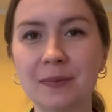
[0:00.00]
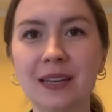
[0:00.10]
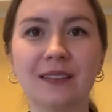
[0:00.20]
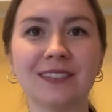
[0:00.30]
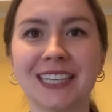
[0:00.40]

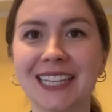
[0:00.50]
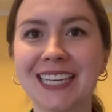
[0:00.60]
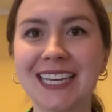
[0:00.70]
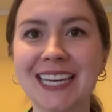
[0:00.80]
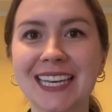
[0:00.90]
It
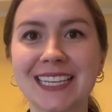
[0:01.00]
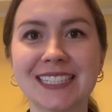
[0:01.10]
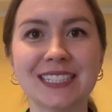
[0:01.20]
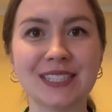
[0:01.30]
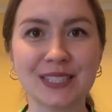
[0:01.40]
really is
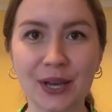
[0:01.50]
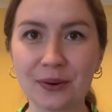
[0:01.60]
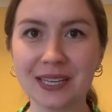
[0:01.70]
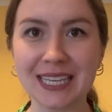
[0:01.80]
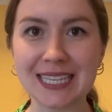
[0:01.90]
so
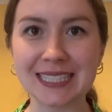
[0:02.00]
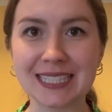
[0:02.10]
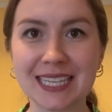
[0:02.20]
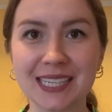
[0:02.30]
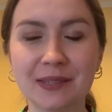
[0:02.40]
easy.